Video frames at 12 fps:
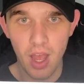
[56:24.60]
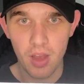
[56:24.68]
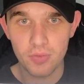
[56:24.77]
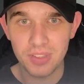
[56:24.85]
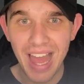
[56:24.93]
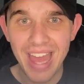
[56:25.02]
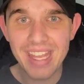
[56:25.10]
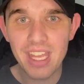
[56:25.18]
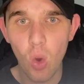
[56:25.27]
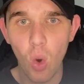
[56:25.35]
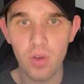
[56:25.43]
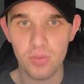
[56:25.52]

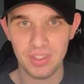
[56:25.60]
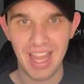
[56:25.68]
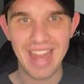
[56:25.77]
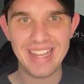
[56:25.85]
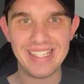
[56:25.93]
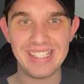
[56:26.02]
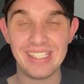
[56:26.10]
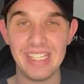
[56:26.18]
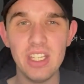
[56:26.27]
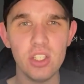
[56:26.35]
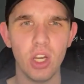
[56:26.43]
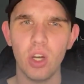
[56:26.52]
Vladdy or Vladdy
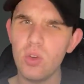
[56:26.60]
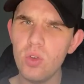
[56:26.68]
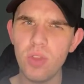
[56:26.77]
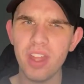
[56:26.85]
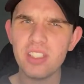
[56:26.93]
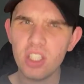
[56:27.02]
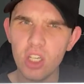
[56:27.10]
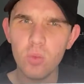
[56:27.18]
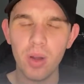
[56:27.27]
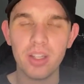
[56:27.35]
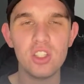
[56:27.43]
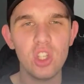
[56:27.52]
Sr.? Ooh, that's a good
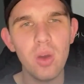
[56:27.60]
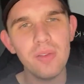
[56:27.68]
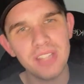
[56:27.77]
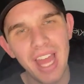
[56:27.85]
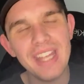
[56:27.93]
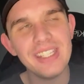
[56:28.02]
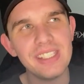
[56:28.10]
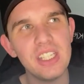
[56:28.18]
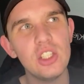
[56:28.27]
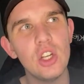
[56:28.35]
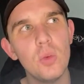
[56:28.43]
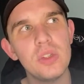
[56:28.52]
one, because you know what? Vladdy
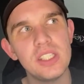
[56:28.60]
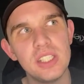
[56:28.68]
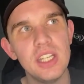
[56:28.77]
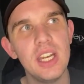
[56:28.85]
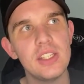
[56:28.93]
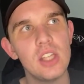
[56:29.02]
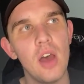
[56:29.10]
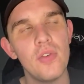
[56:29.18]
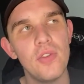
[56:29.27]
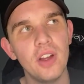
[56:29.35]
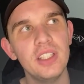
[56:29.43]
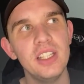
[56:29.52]
Sr. was seen as a
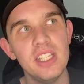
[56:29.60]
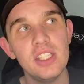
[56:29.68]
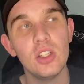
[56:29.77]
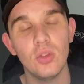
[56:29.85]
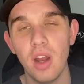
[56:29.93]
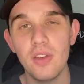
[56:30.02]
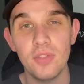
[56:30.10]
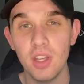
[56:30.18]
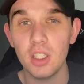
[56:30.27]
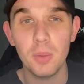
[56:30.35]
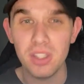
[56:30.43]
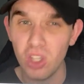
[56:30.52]
fairly decent right
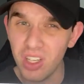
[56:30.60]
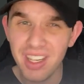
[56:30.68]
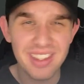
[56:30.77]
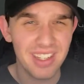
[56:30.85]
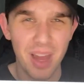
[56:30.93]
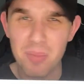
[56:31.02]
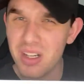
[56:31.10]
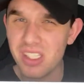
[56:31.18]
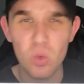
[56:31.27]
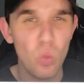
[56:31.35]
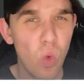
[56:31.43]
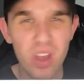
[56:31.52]
fielder. When you look at the numbers,
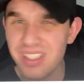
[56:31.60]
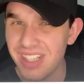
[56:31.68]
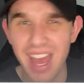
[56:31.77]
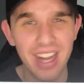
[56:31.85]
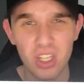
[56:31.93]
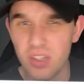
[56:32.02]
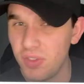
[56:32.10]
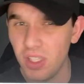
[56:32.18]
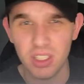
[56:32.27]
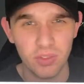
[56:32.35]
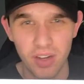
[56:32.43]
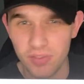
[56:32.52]
he was not a good
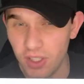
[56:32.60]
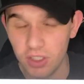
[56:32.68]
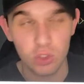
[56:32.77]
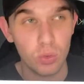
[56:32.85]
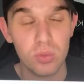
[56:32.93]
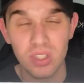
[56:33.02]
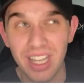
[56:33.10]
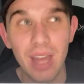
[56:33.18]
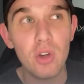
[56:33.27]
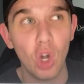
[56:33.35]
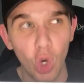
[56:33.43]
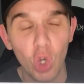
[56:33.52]
fielding right fielder, so he was
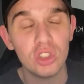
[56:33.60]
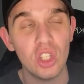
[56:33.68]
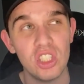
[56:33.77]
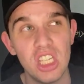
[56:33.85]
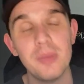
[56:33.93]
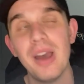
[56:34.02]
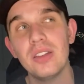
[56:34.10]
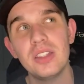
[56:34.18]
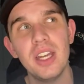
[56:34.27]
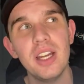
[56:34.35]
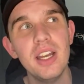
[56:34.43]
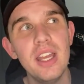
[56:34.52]
allowed to hurt the team out
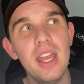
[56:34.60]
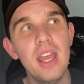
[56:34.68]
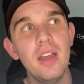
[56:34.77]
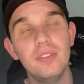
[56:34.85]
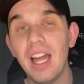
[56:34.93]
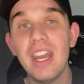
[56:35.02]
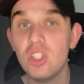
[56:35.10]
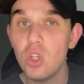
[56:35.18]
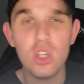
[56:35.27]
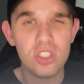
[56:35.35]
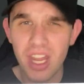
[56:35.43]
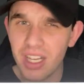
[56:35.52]
there. Vladdy
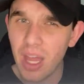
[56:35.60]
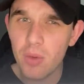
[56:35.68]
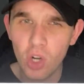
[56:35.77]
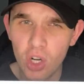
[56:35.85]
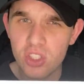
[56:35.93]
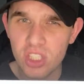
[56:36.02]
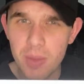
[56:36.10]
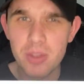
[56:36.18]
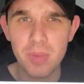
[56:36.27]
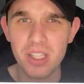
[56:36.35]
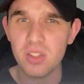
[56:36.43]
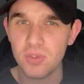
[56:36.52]
Jr. is not allowed to hurt his team as
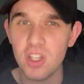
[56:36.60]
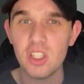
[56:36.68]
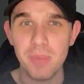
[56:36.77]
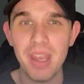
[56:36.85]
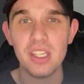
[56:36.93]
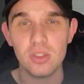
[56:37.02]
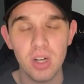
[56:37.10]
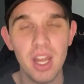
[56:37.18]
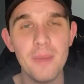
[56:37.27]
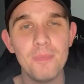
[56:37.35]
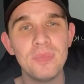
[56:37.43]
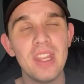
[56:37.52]
much at first base, right?